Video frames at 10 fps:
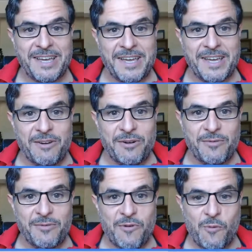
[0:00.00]

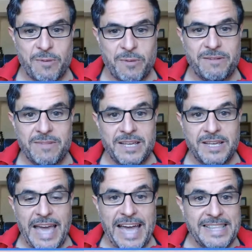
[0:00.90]
of women,
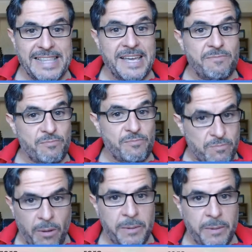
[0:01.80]
and they
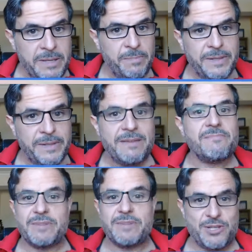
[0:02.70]
probably play
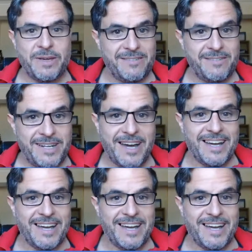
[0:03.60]
much better than I.